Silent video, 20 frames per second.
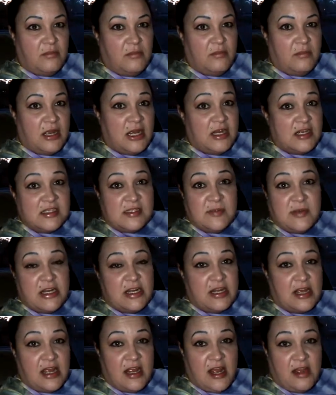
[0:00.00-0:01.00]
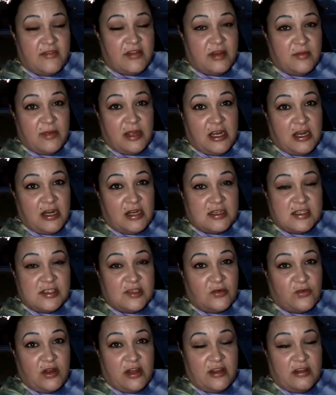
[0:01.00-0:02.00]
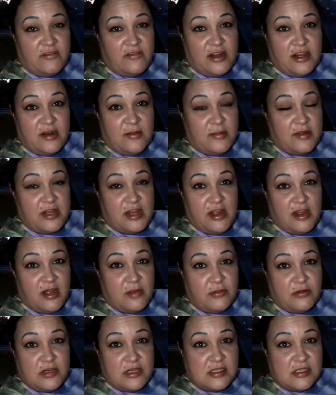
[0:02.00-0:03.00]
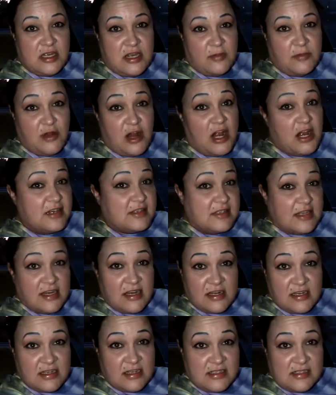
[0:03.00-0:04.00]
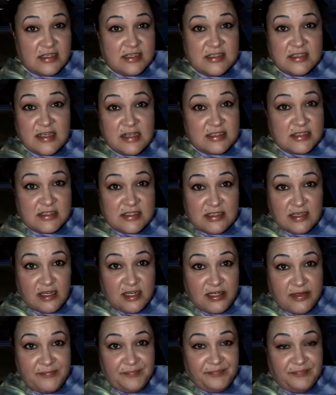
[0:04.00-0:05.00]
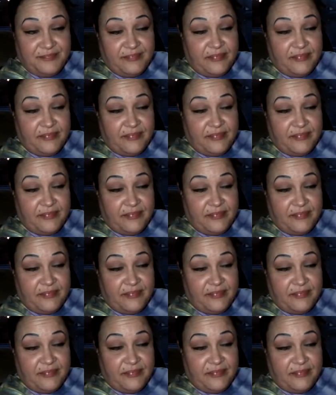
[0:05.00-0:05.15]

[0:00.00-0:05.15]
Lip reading: My husband and I have a debate as to whether Phantom of the Opera is opera. I say it is. He says it's not.